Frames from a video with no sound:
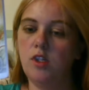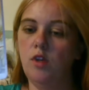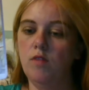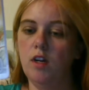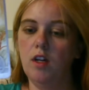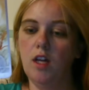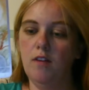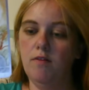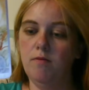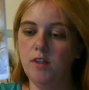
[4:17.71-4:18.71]
You've done a lot of
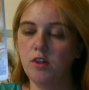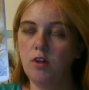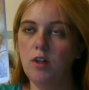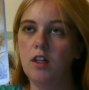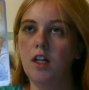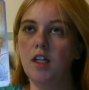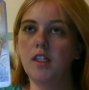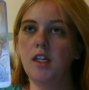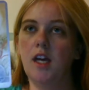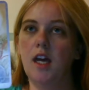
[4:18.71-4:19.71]
physical
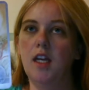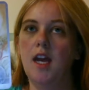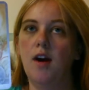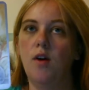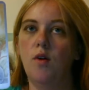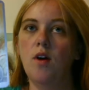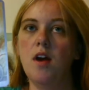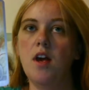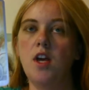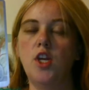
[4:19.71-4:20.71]
cleansing, and now
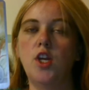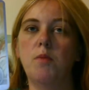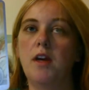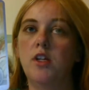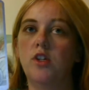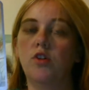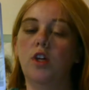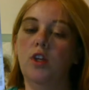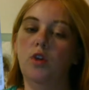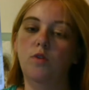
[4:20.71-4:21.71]
you need to make sure
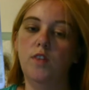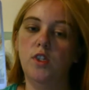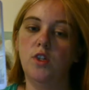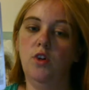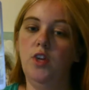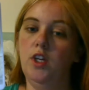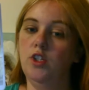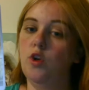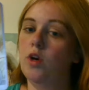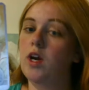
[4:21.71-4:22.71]
that those physical things
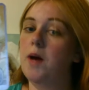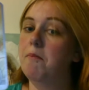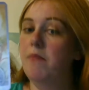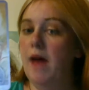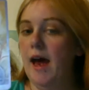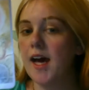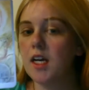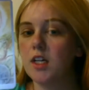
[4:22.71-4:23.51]
don't come back.